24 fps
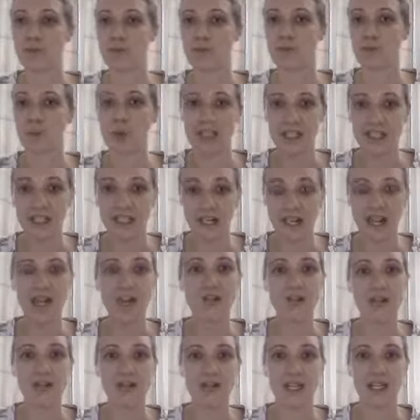we
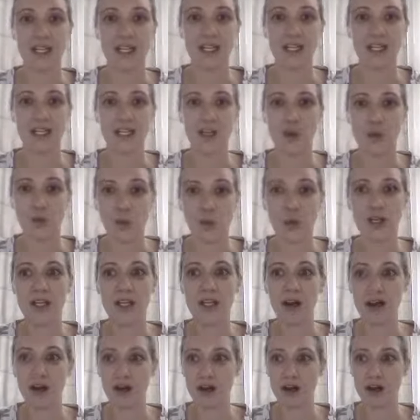naturally, we
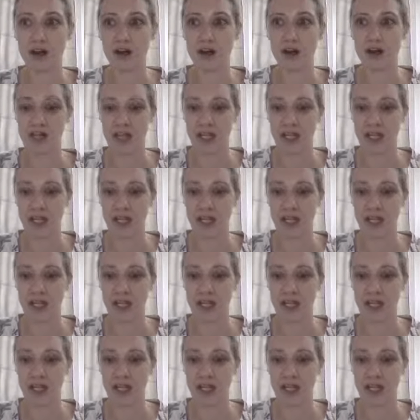are